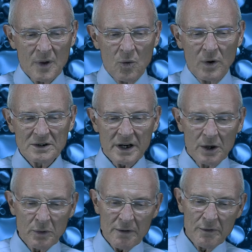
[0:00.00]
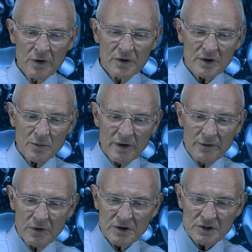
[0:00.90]
once again, we
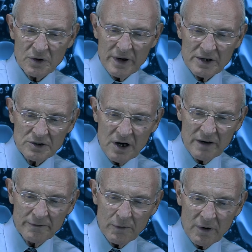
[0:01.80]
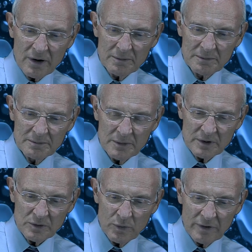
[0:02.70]
review the story in John 4,
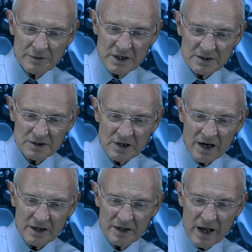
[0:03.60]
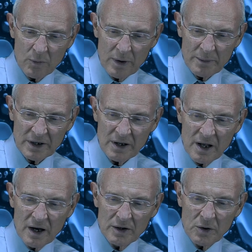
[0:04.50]
with Jesus talking to that woman.
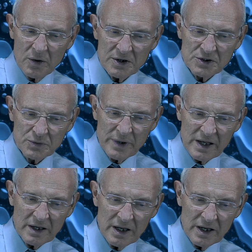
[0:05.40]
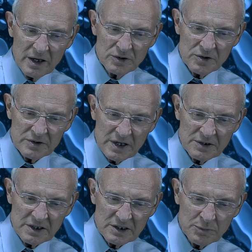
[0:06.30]
Notice 3 key issues that
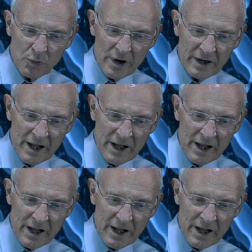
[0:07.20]
Jesus pointed